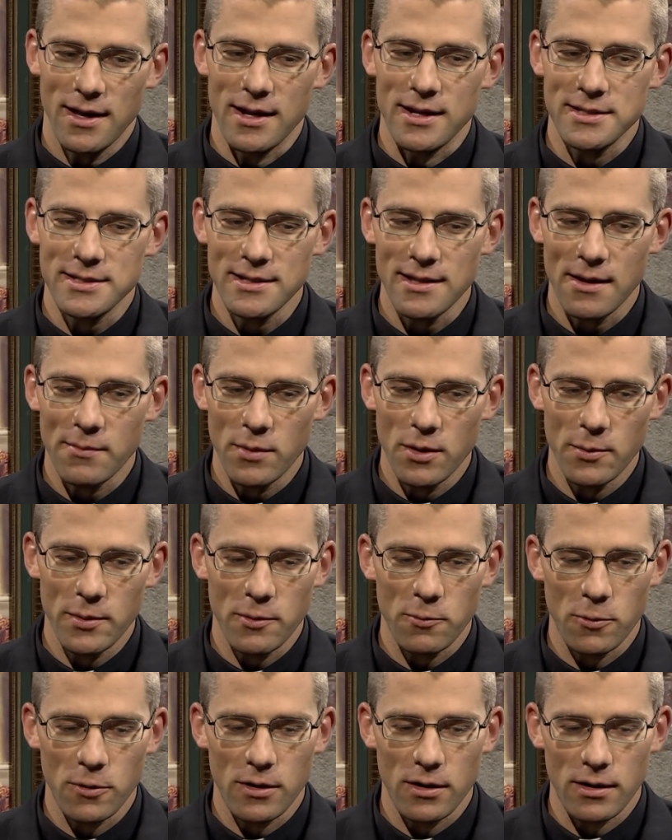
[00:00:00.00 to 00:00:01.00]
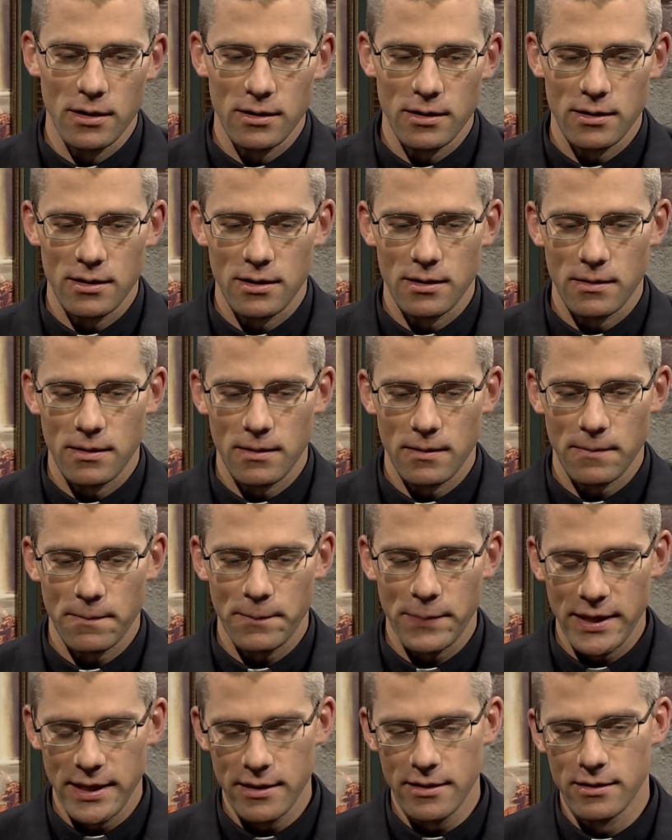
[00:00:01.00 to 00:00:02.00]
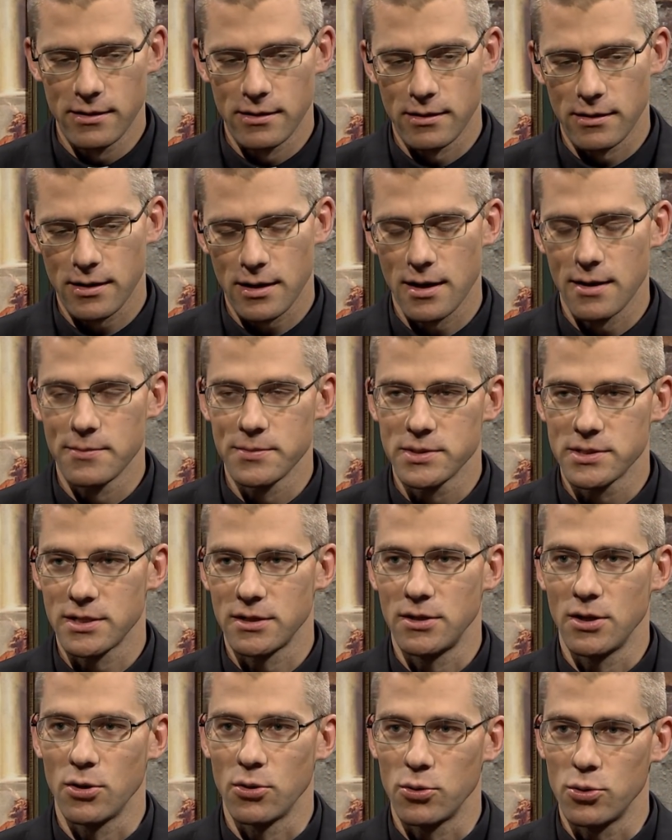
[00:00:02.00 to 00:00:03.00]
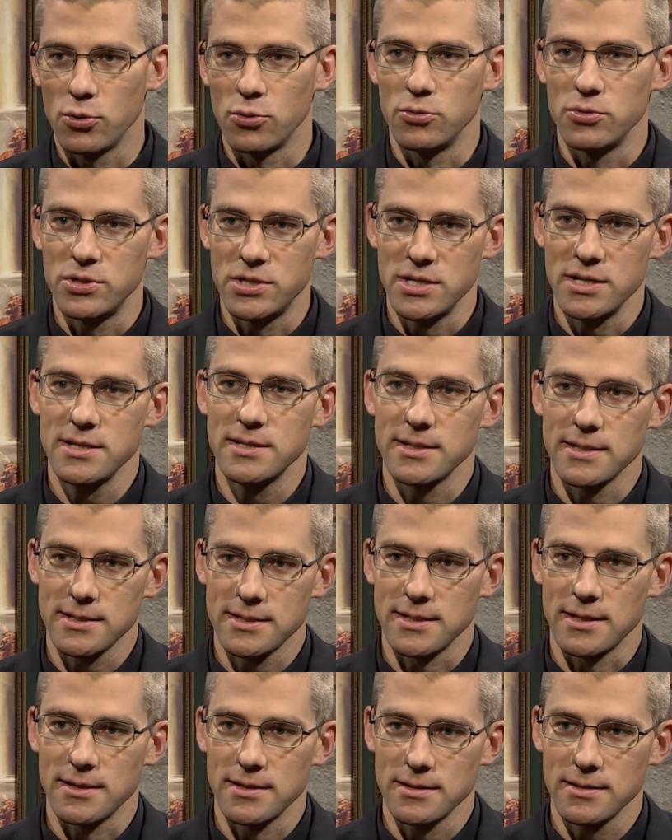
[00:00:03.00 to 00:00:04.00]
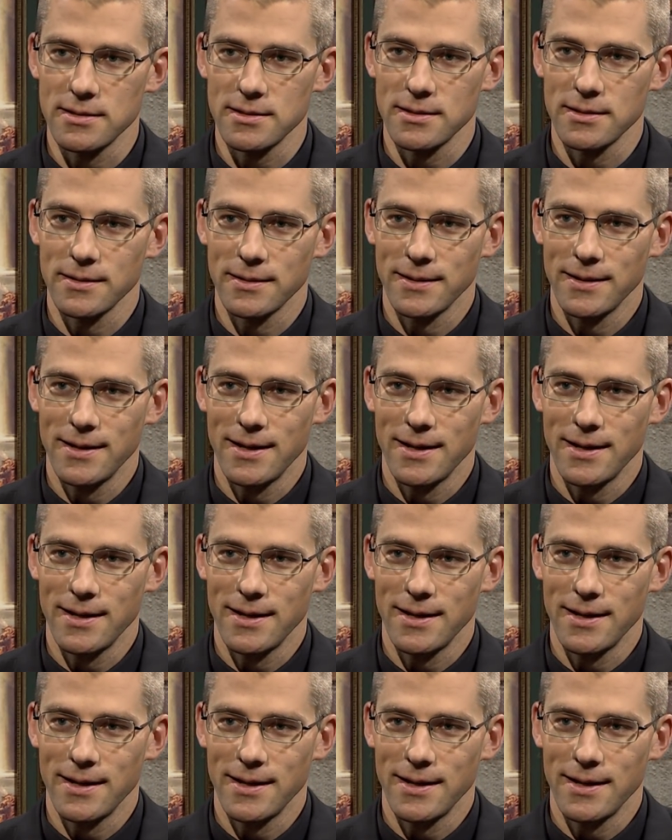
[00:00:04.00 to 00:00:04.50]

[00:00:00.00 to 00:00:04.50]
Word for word: And it's in that moment where Peter comes to know who Jesus is